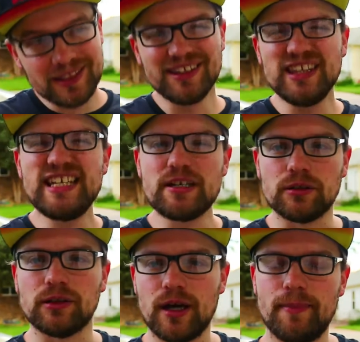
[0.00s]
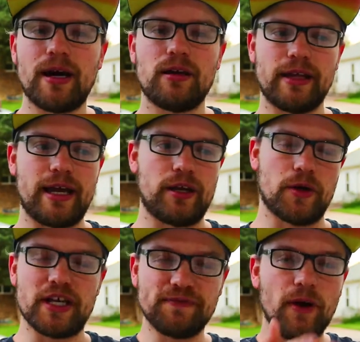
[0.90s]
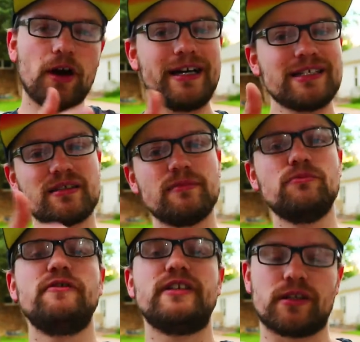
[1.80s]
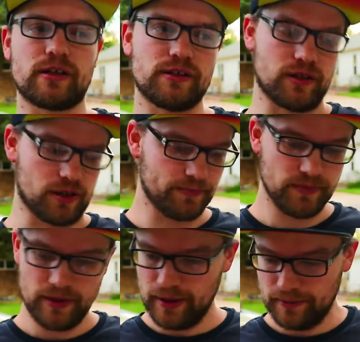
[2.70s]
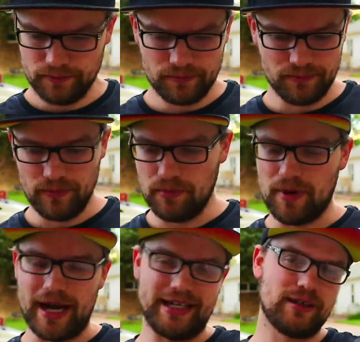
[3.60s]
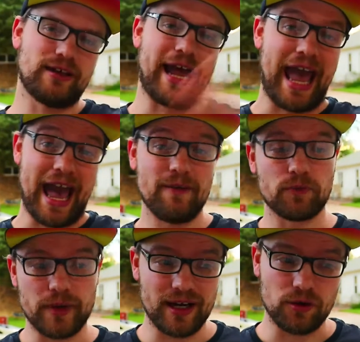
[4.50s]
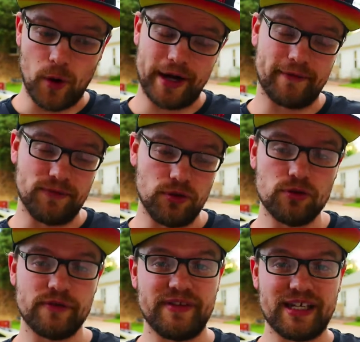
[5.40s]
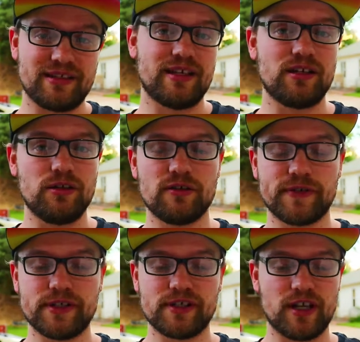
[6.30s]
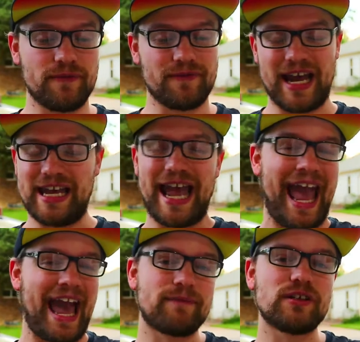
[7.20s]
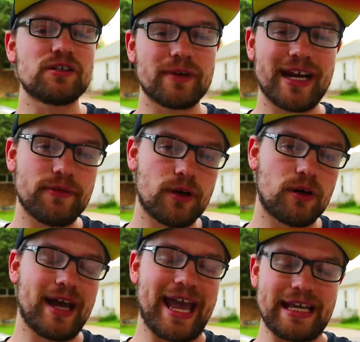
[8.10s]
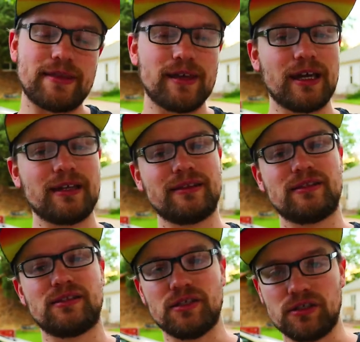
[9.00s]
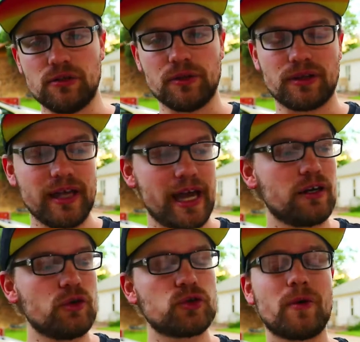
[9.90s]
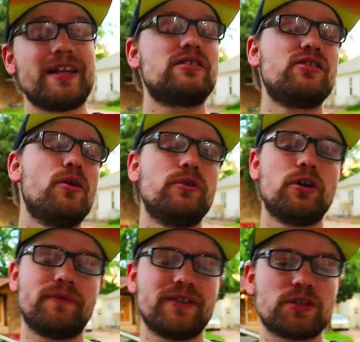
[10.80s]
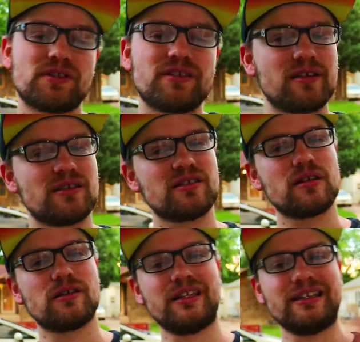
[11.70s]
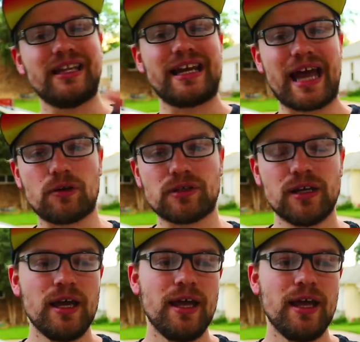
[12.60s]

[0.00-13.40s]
little about Lando as far as the movies are concerned. I didn't, I have read quite a few of the extended universe stuff. I haven't read, though, anything to do with Lando, so I don't know if this was necessarily laid out